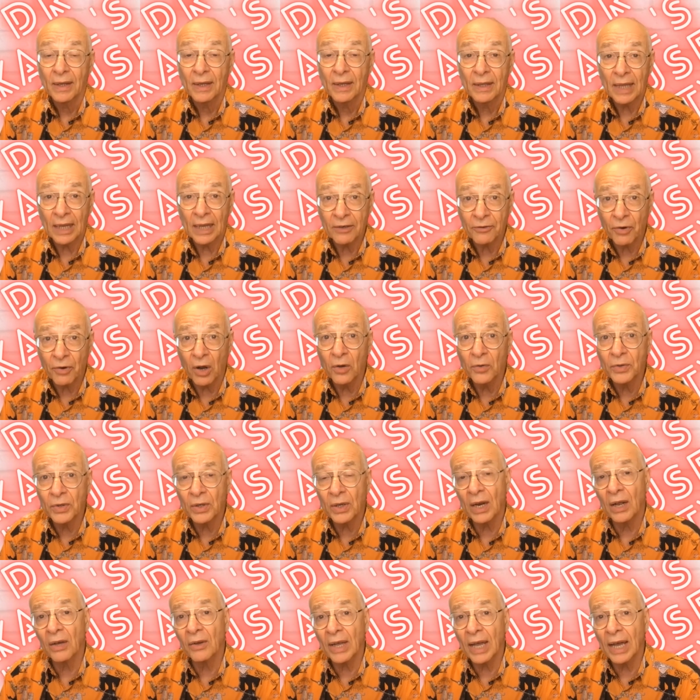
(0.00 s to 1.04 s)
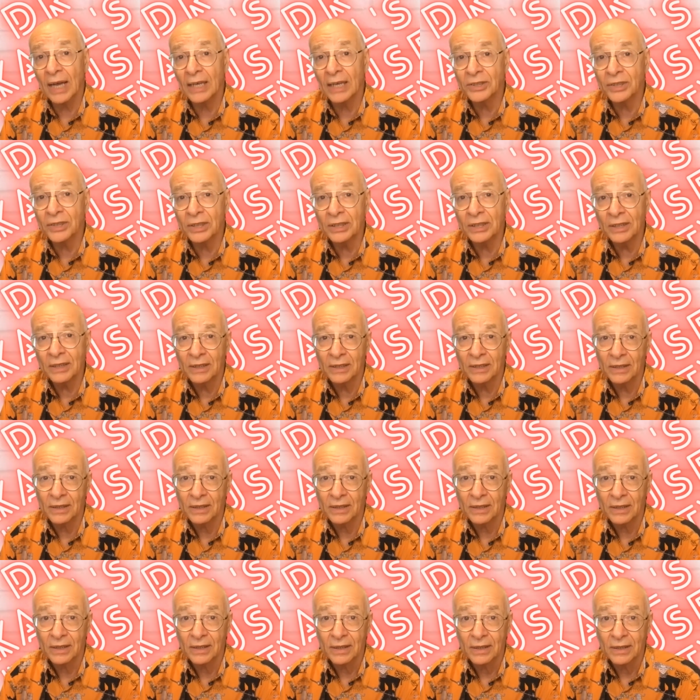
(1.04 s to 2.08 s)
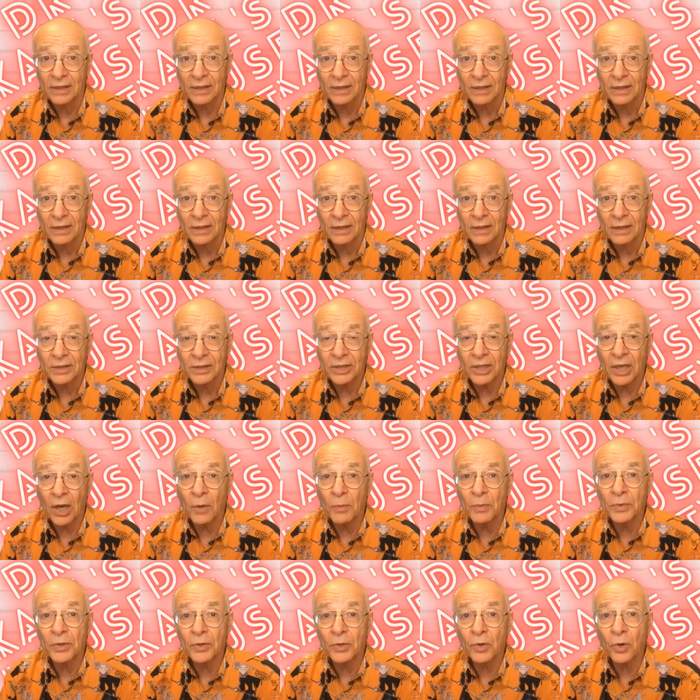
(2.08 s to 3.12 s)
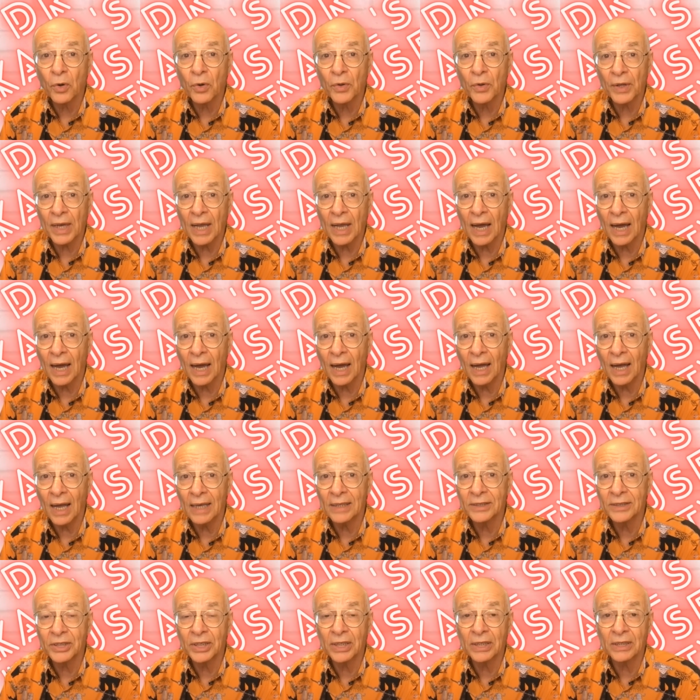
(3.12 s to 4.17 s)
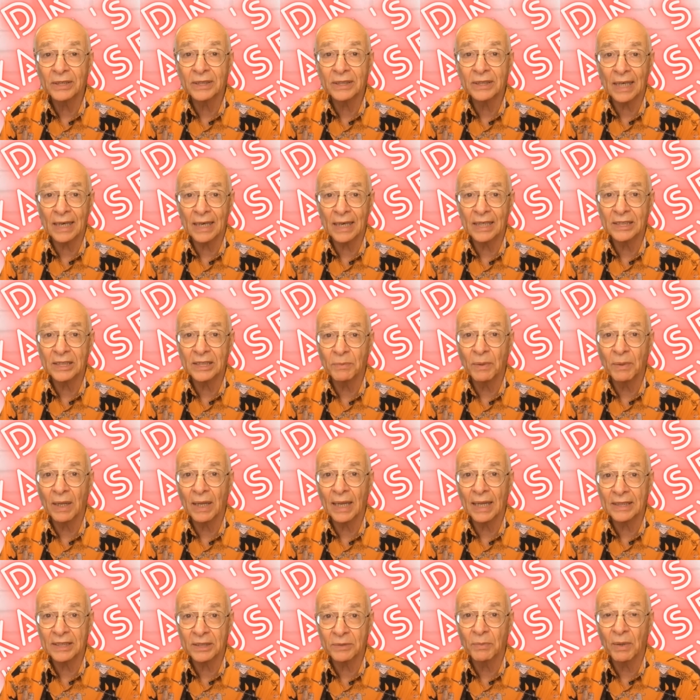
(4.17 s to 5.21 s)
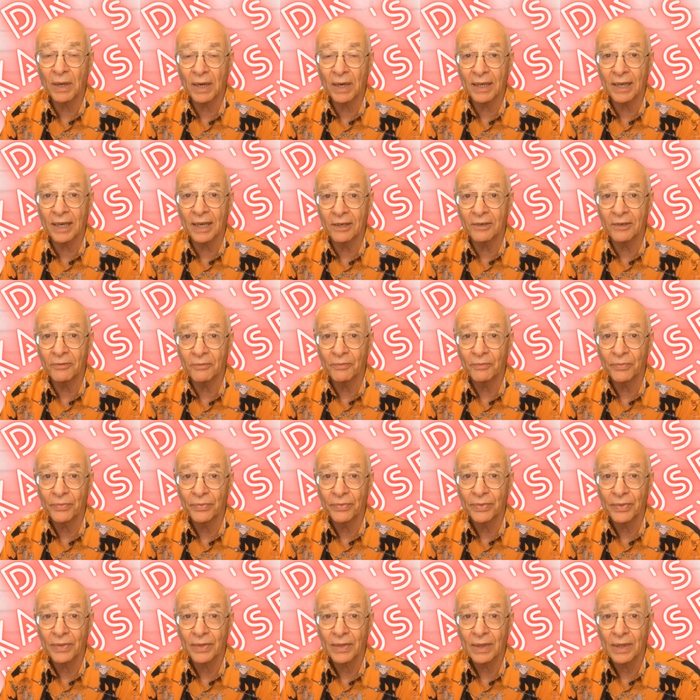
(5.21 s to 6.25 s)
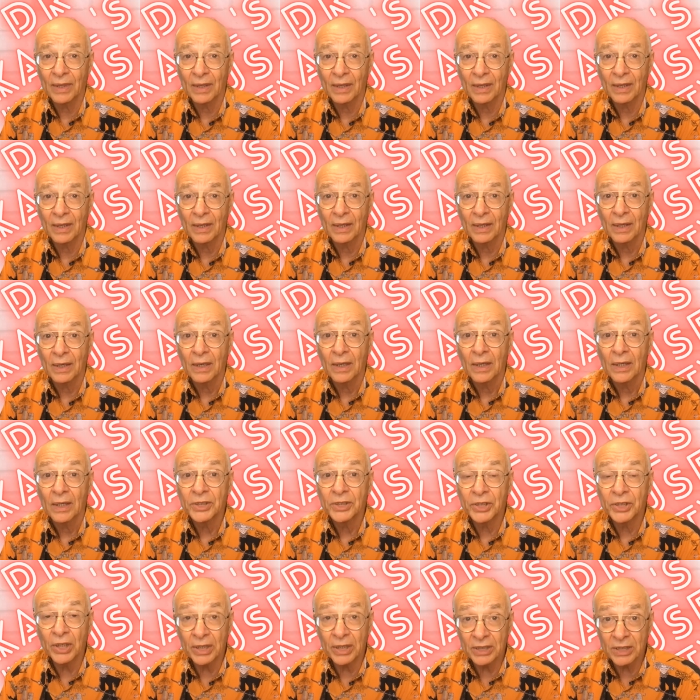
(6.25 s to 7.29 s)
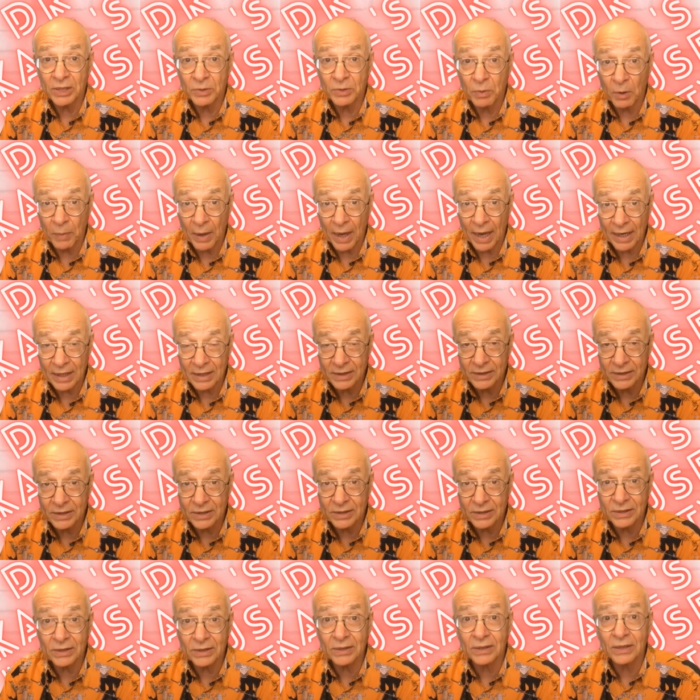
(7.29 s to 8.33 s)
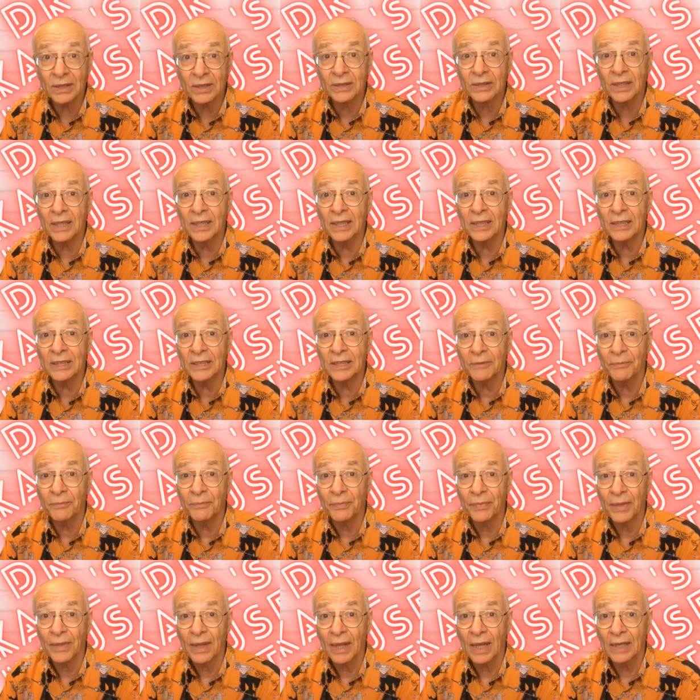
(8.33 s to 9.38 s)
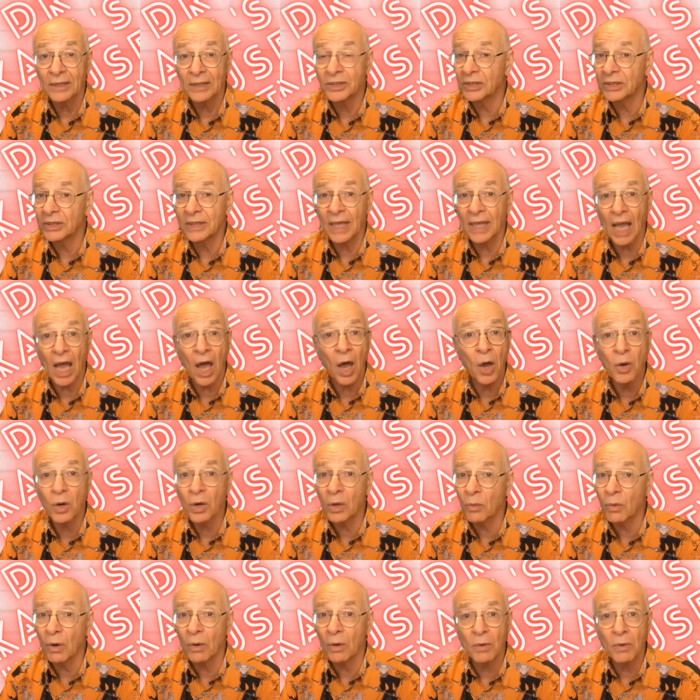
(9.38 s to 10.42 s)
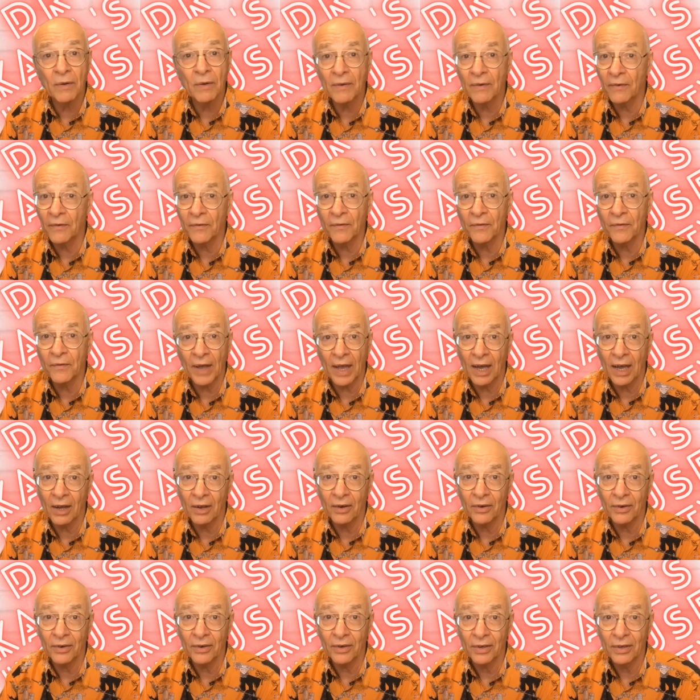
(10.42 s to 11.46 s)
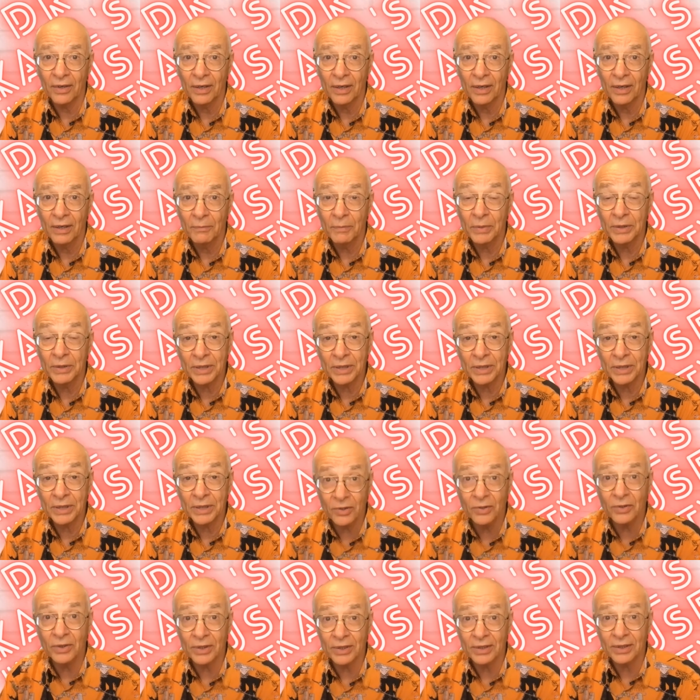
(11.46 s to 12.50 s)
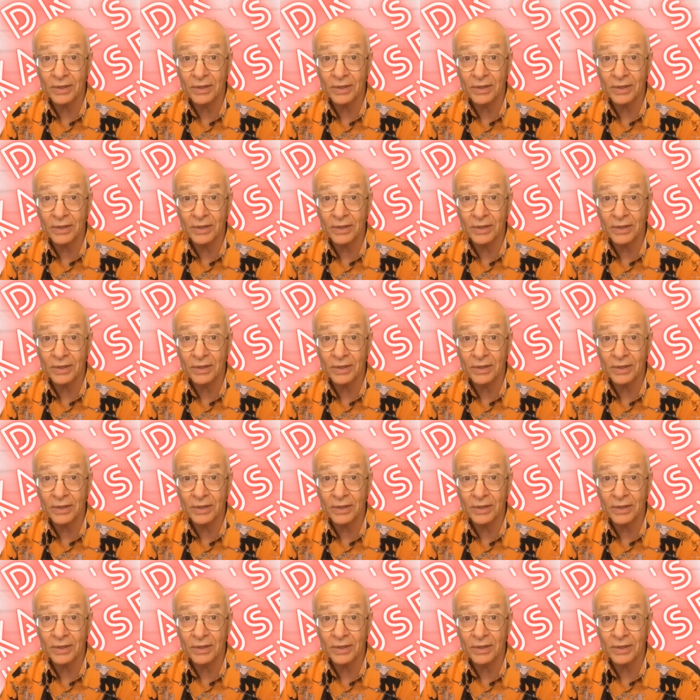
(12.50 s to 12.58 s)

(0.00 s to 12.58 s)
They drove to the location. She opened the door of the car and she could suddenly smell that smell again. She can smell Parkinson's disease, and she's the only one we've ever found, but she can do it.